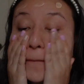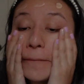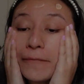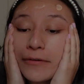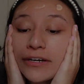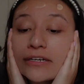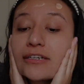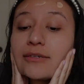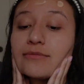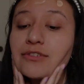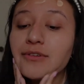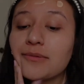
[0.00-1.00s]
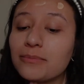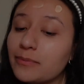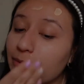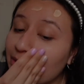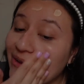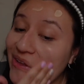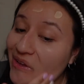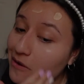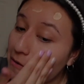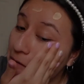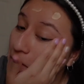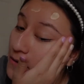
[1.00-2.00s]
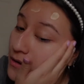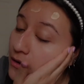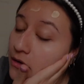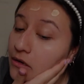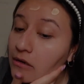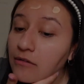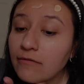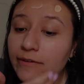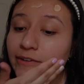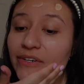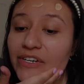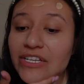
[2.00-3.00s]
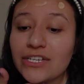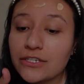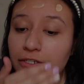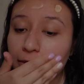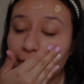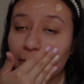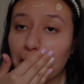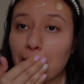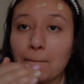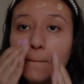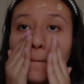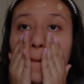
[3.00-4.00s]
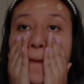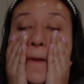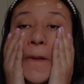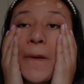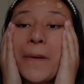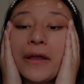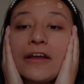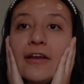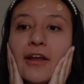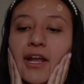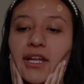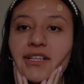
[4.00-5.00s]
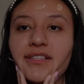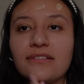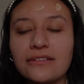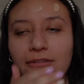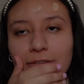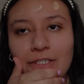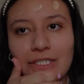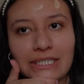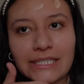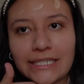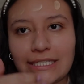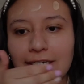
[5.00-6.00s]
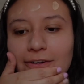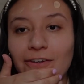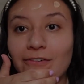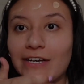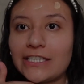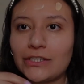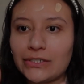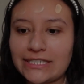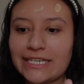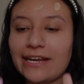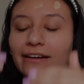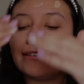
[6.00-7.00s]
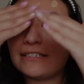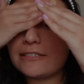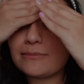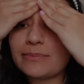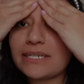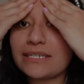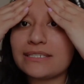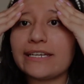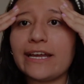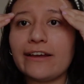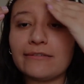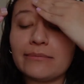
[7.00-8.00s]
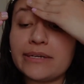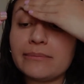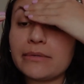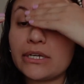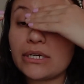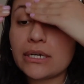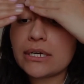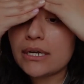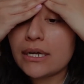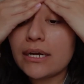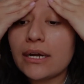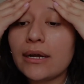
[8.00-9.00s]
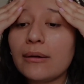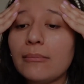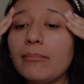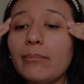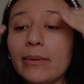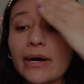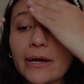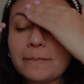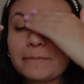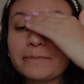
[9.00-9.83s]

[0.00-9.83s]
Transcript: when it comes to applying foundation. And just to let you know, if I look down, it's because I have my mirror. But